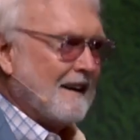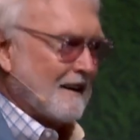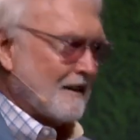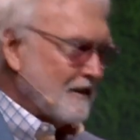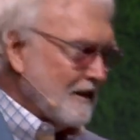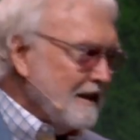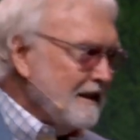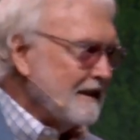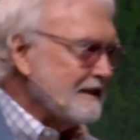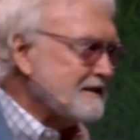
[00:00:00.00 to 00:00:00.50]

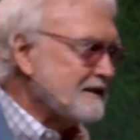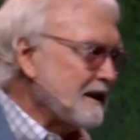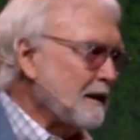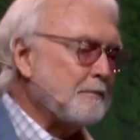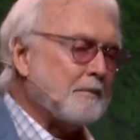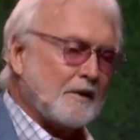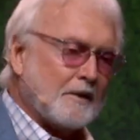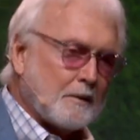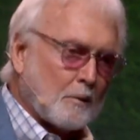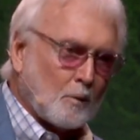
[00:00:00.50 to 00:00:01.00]
Isn't it
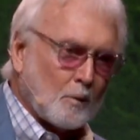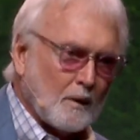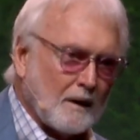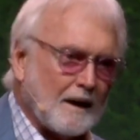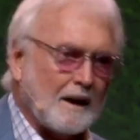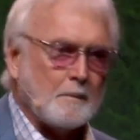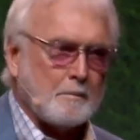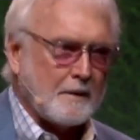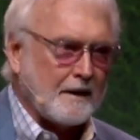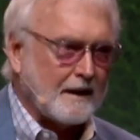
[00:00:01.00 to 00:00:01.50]
something to
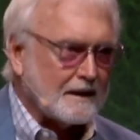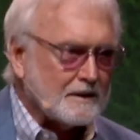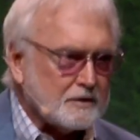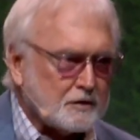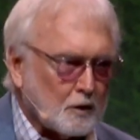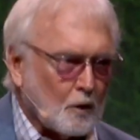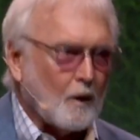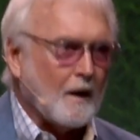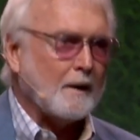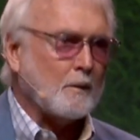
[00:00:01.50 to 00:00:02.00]
really be
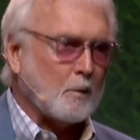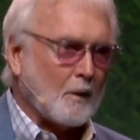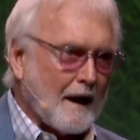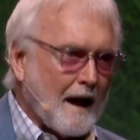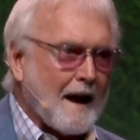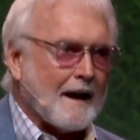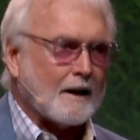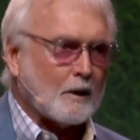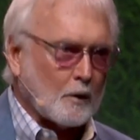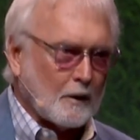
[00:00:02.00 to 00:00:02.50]
enjoyed what
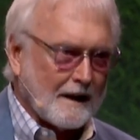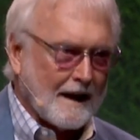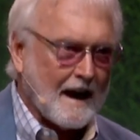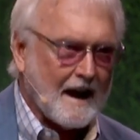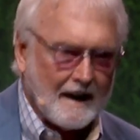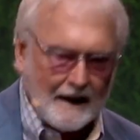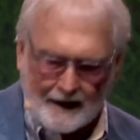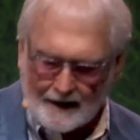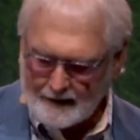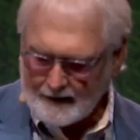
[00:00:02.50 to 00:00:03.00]
I
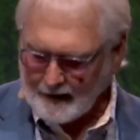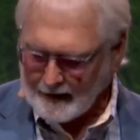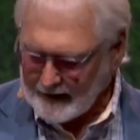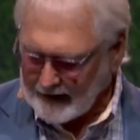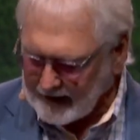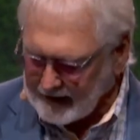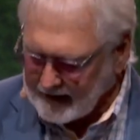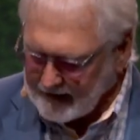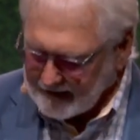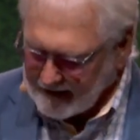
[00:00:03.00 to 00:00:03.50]
created
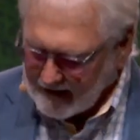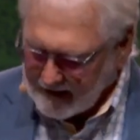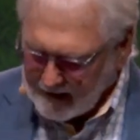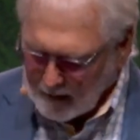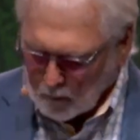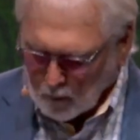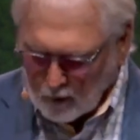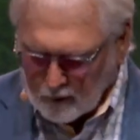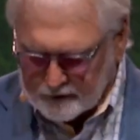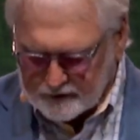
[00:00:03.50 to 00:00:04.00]
and that He
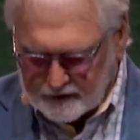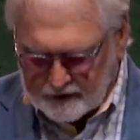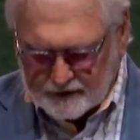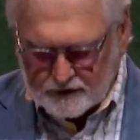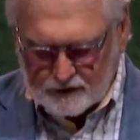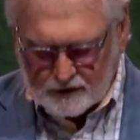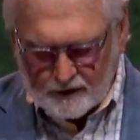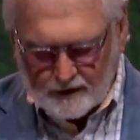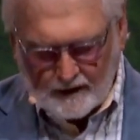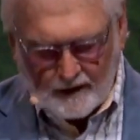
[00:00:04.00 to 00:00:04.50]
wants us
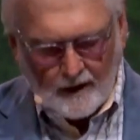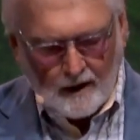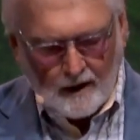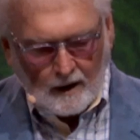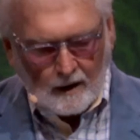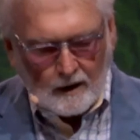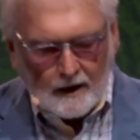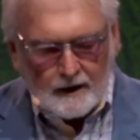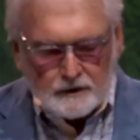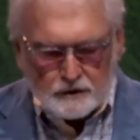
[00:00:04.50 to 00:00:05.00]
to
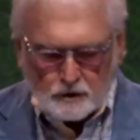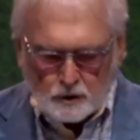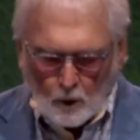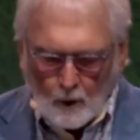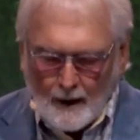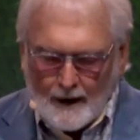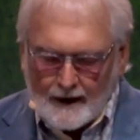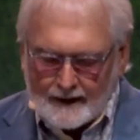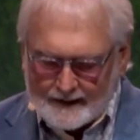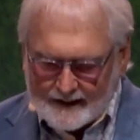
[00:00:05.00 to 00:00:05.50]
enjoy
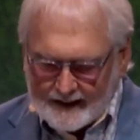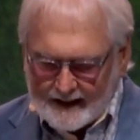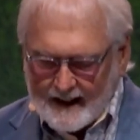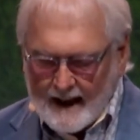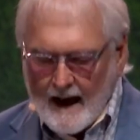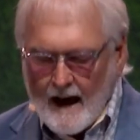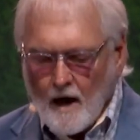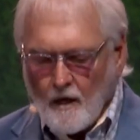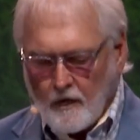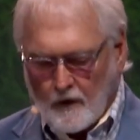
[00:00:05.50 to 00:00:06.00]
it
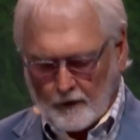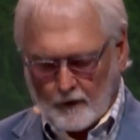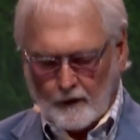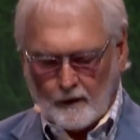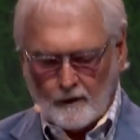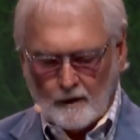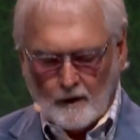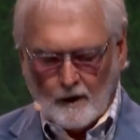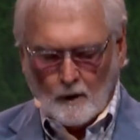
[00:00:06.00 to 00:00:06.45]
together?